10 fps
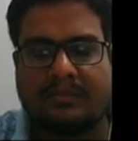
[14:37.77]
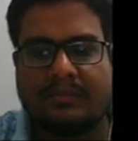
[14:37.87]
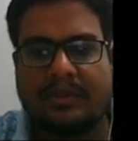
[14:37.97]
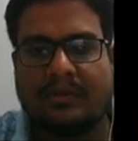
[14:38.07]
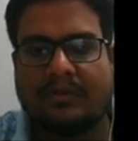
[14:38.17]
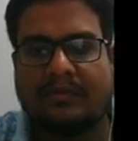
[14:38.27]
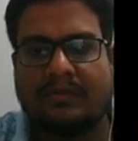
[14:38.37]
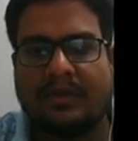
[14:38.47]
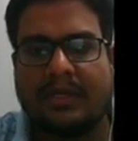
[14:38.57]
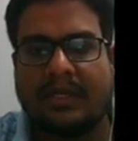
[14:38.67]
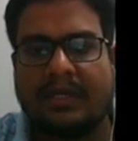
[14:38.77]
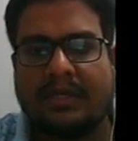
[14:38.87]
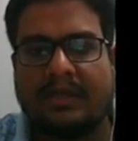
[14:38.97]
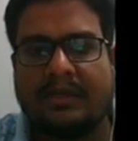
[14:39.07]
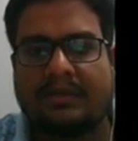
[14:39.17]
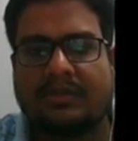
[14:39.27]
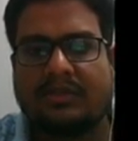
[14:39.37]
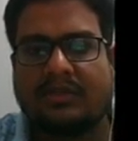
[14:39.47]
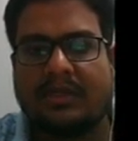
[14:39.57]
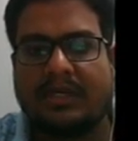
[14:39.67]
P of A
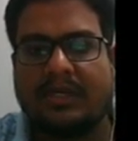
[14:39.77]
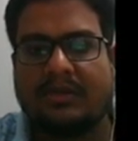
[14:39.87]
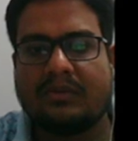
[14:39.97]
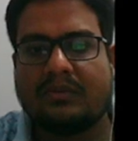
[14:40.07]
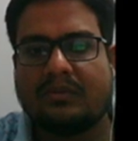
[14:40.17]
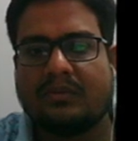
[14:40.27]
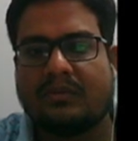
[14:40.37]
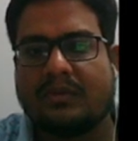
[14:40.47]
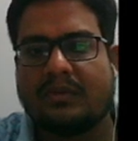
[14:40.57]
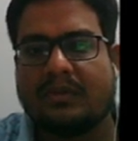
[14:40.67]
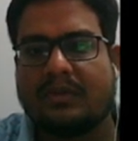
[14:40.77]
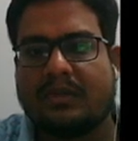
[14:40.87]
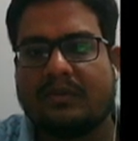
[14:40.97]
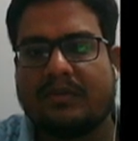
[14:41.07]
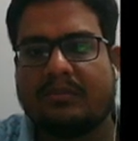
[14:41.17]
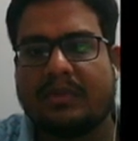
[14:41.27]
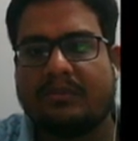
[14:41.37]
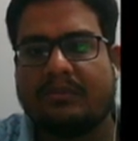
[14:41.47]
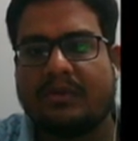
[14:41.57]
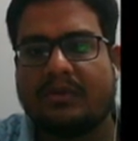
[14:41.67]
intersection E2 divided by
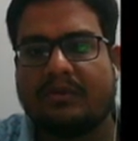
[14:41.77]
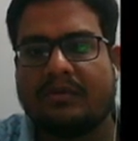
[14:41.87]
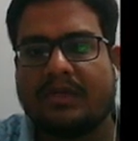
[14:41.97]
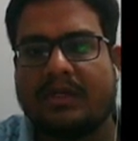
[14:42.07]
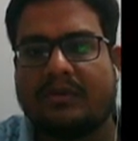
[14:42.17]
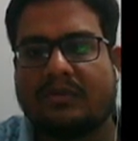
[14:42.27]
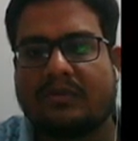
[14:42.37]
P of E2.